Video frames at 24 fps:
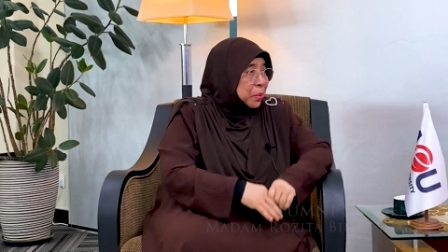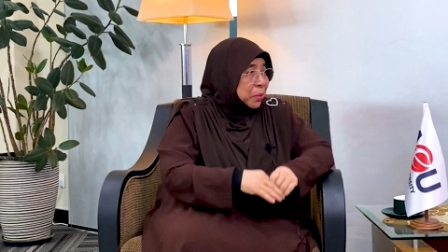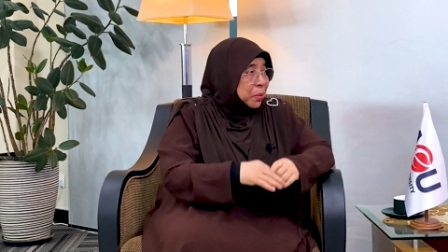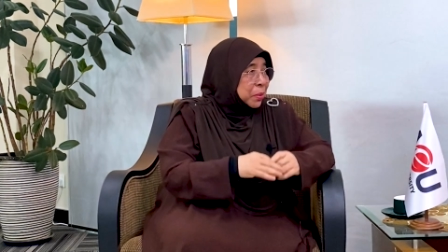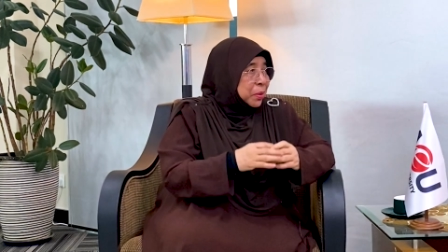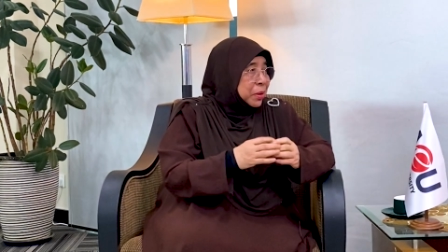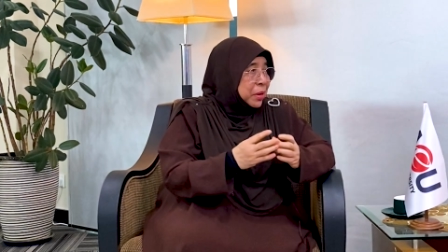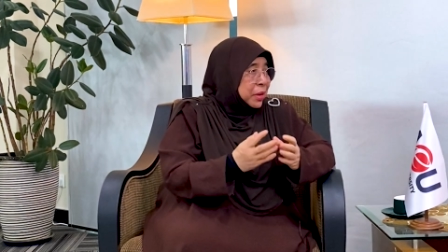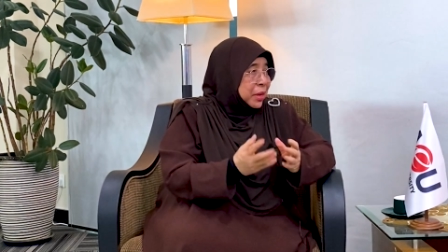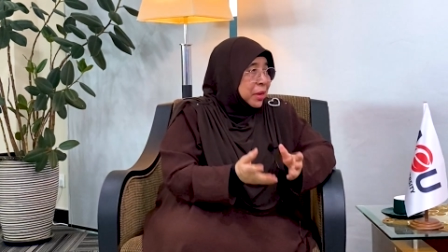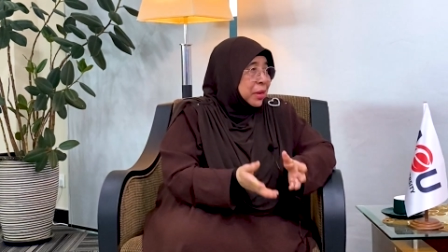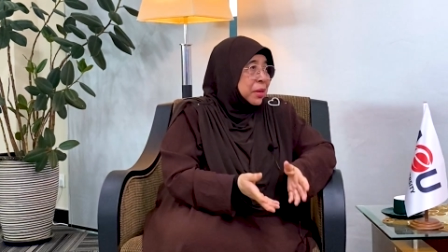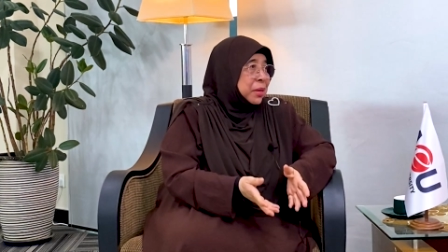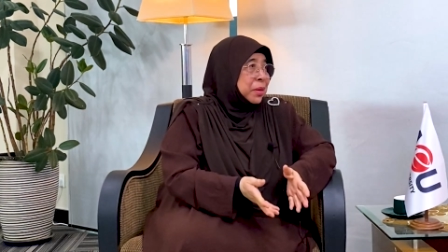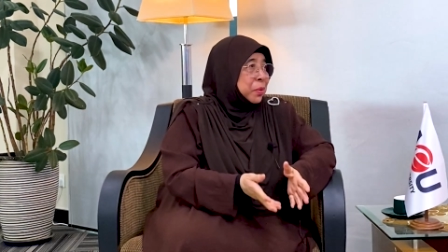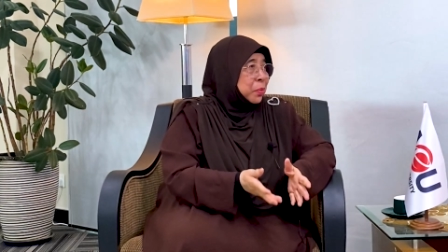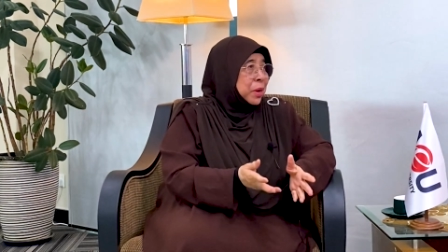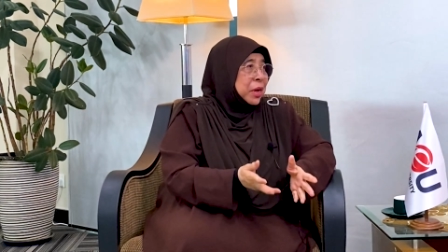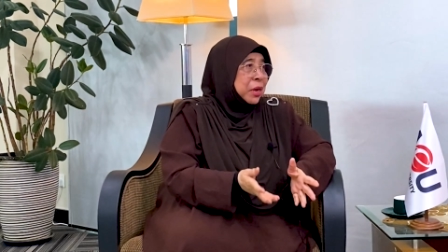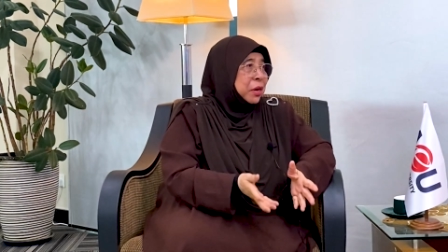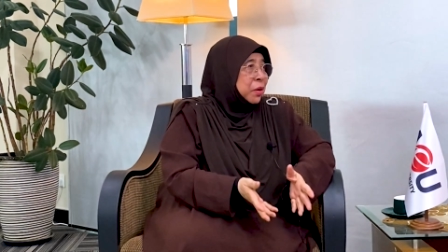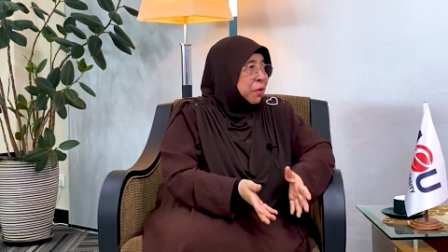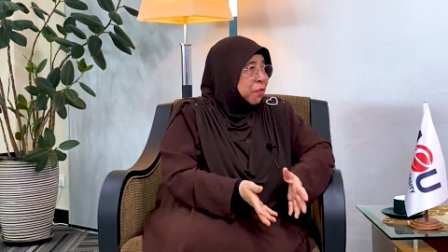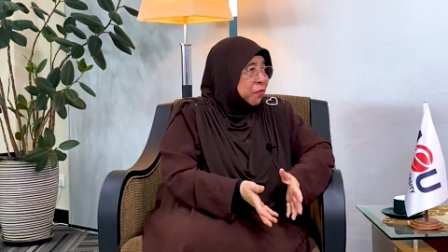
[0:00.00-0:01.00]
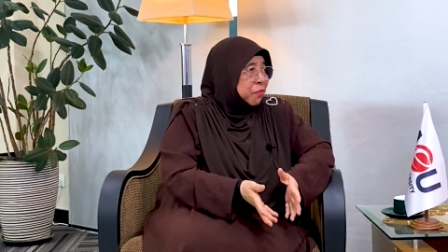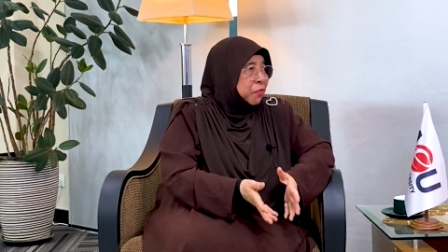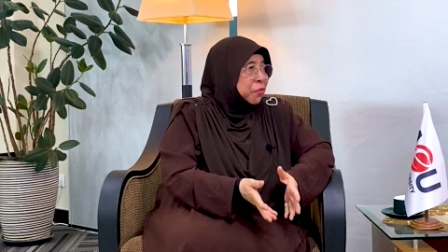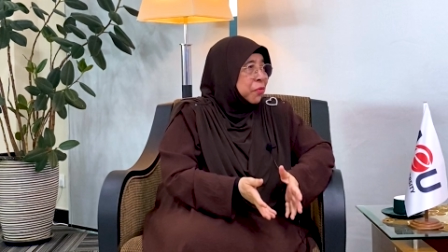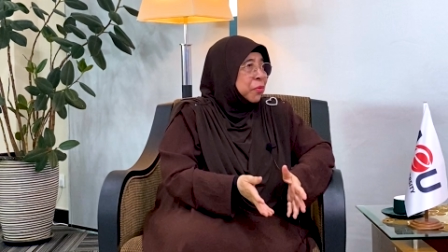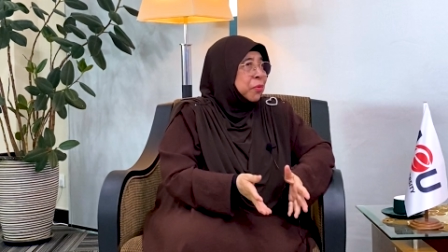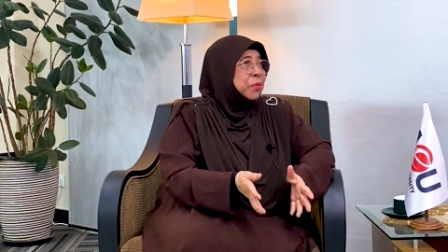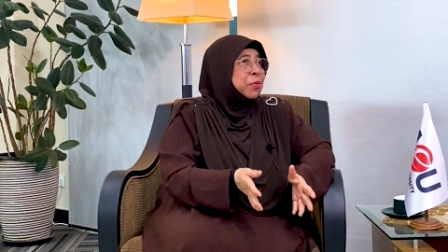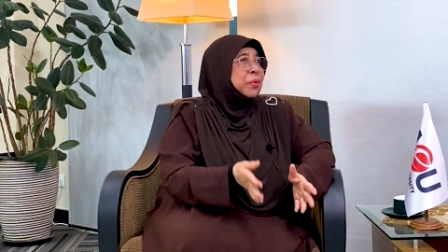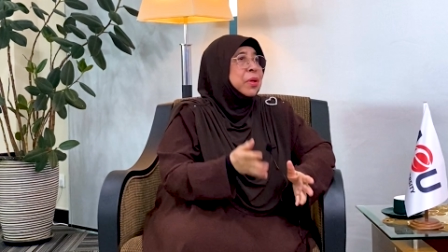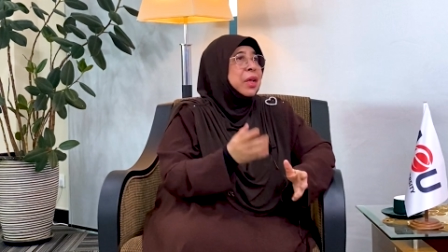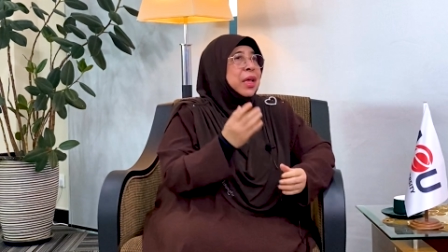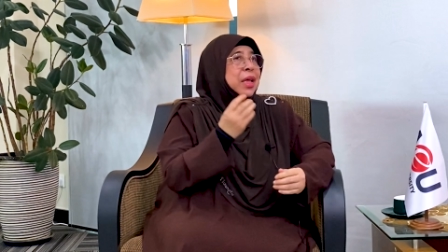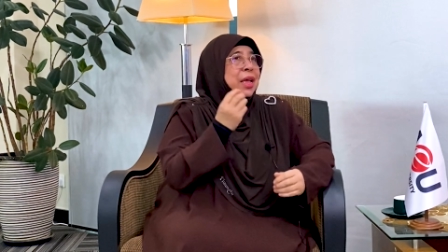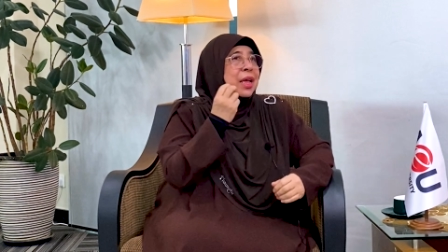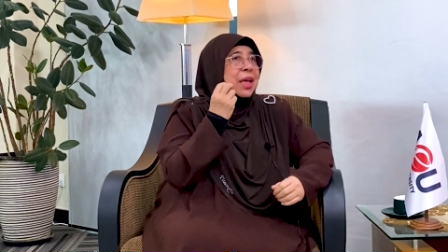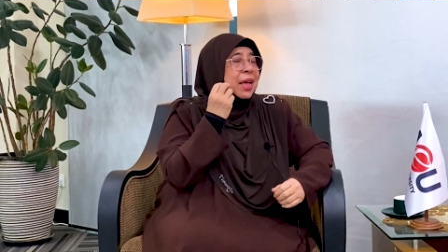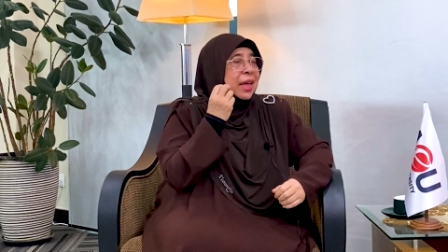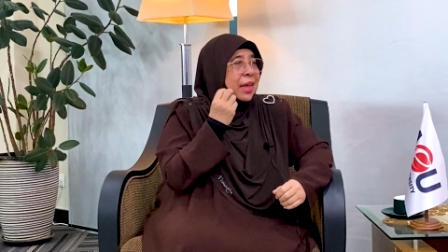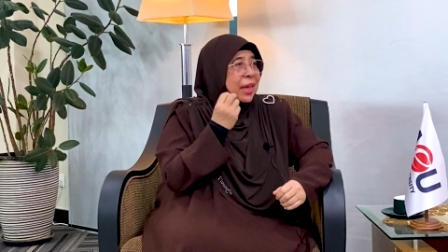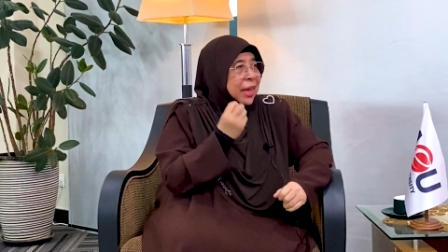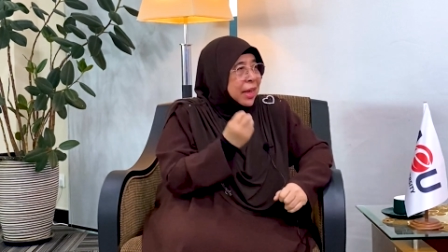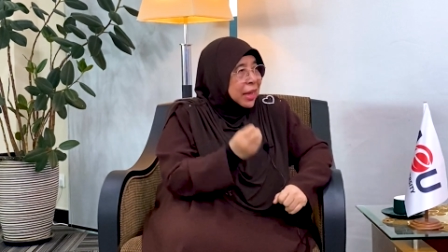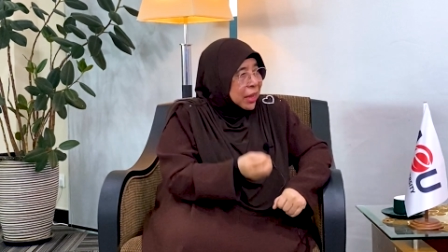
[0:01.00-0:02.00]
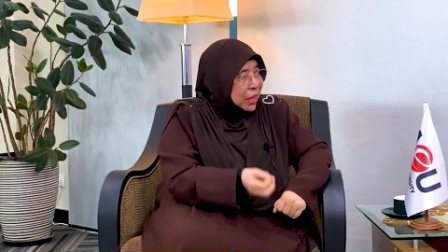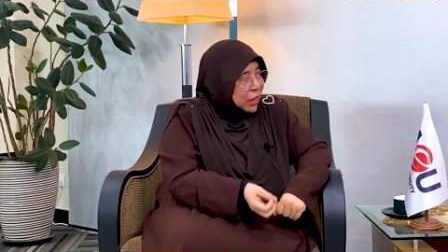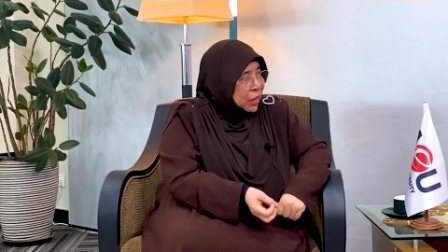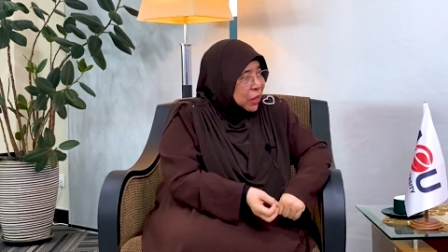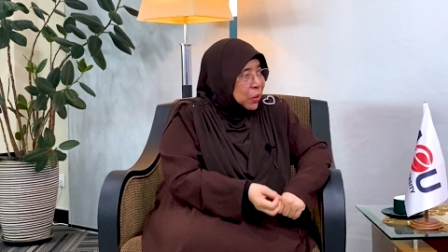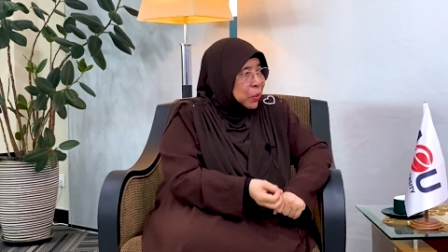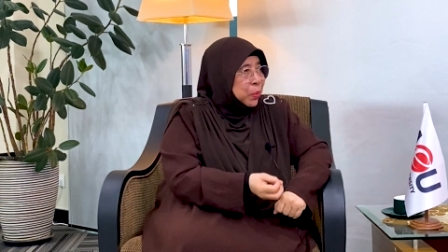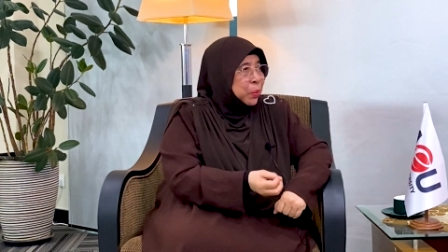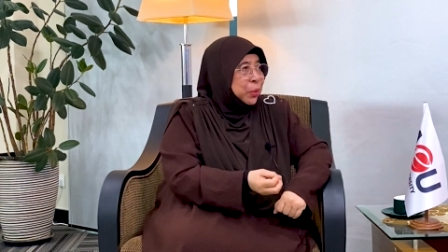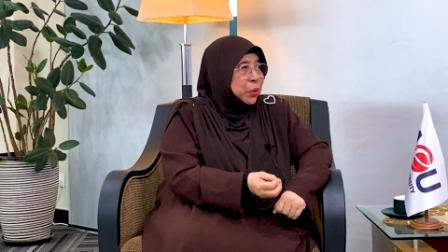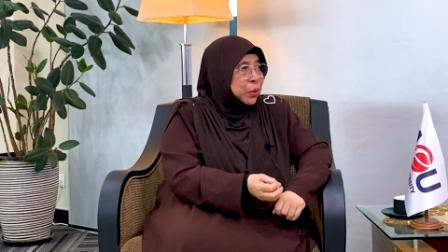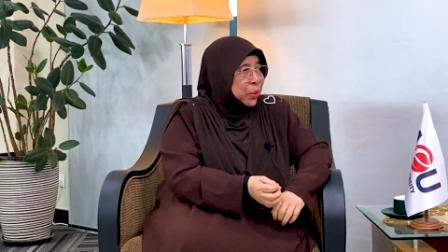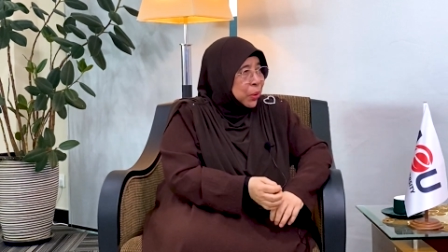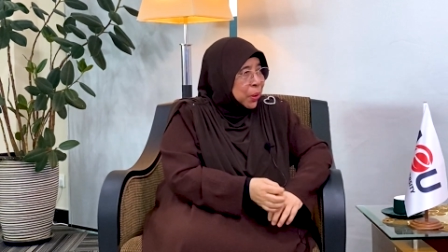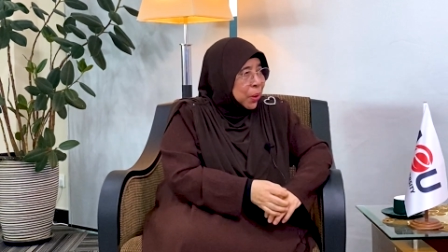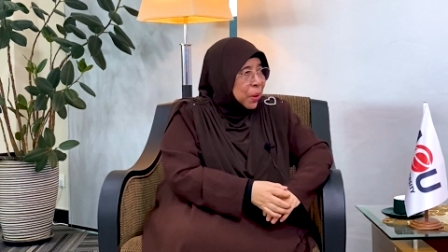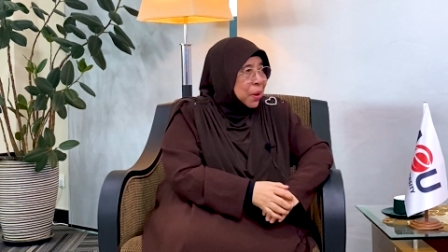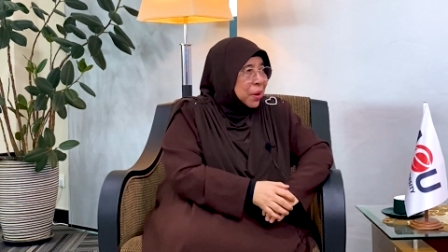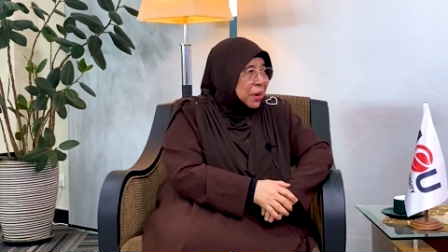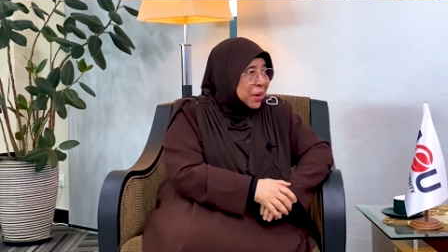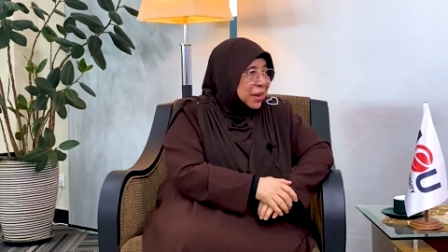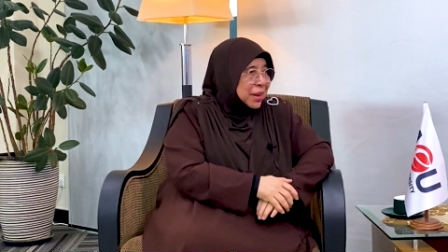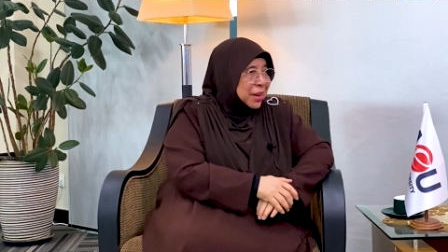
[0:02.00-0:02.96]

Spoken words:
to this wonderful AeU Talk.